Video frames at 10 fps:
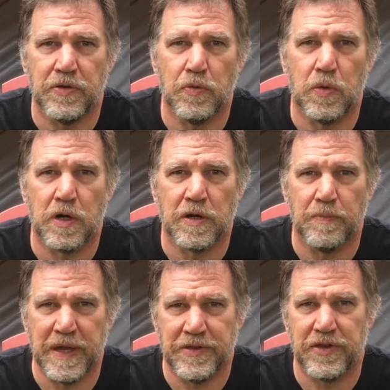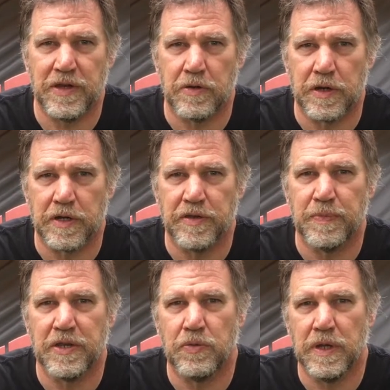to work best in crickets
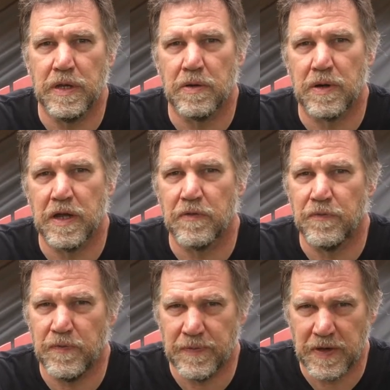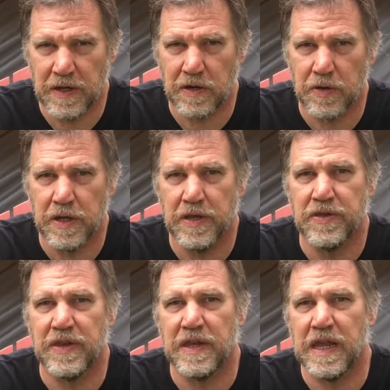between around 50
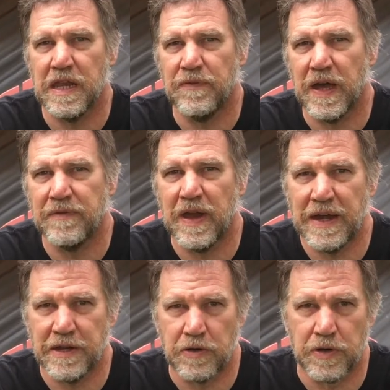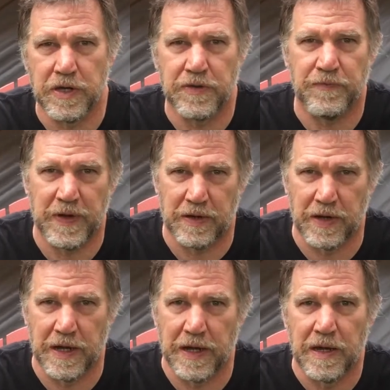degrees and 85-90 degrees
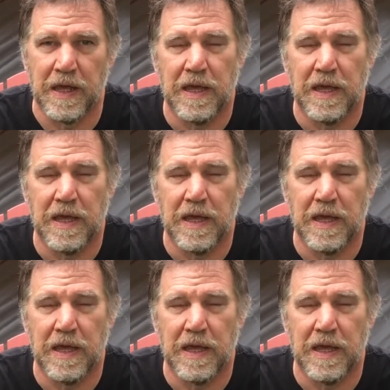Fahrenheit.